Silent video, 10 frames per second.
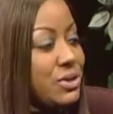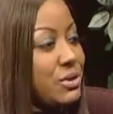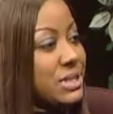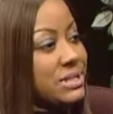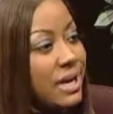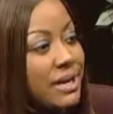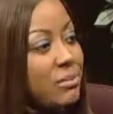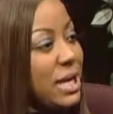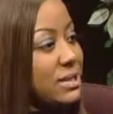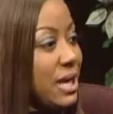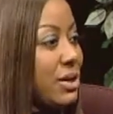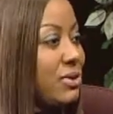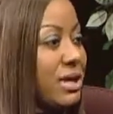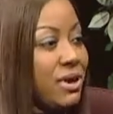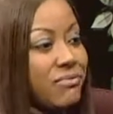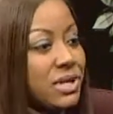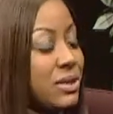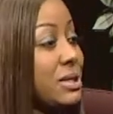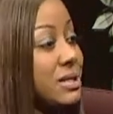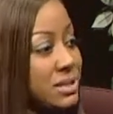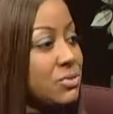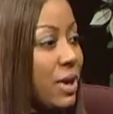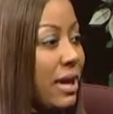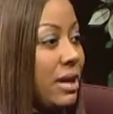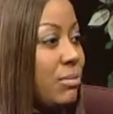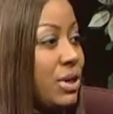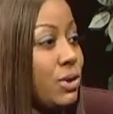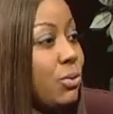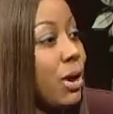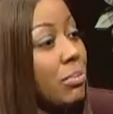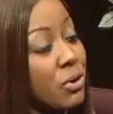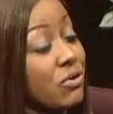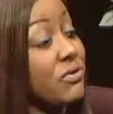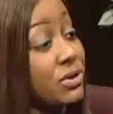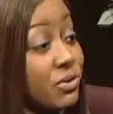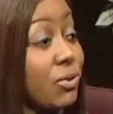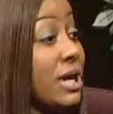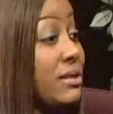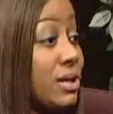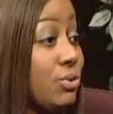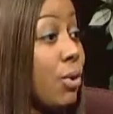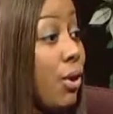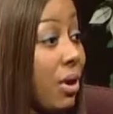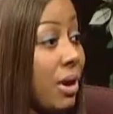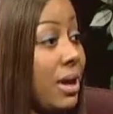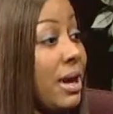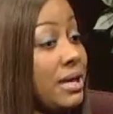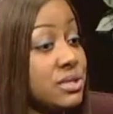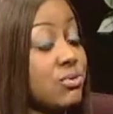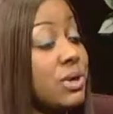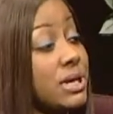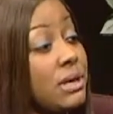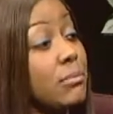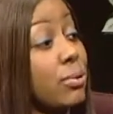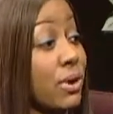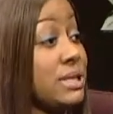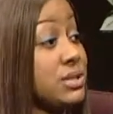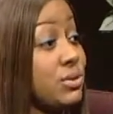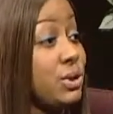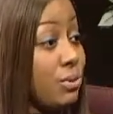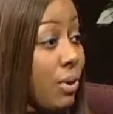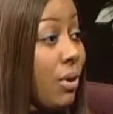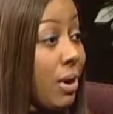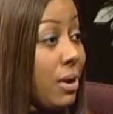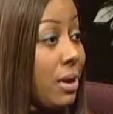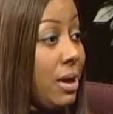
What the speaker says: Society may tell you that you have to look this way, but you are perfect the way that you are, and to really embrace who you are.